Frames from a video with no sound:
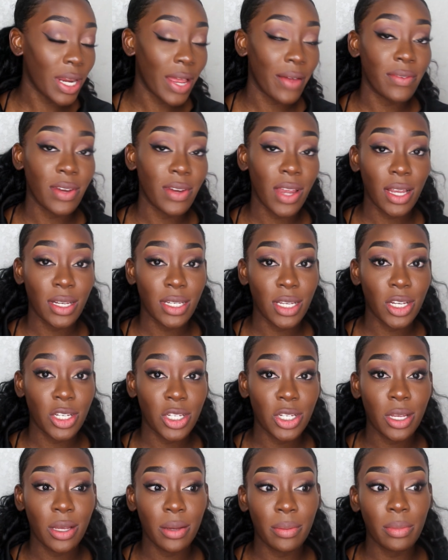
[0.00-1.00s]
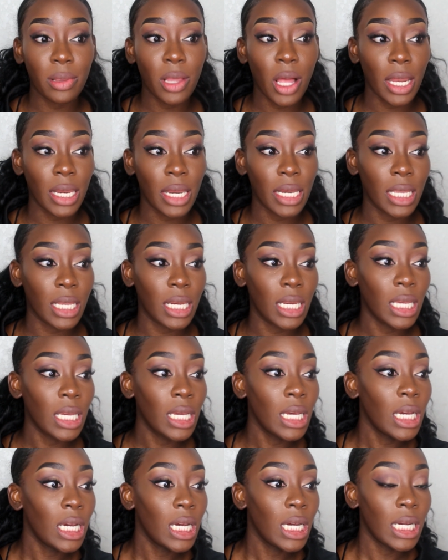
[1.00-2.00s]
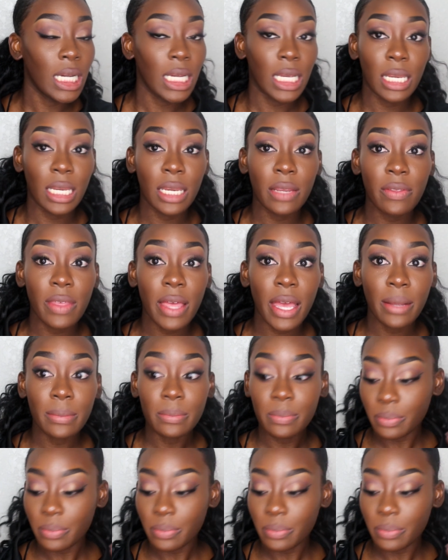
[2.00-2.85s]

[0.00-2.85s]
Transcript: I've not touched up, blotted, any of that.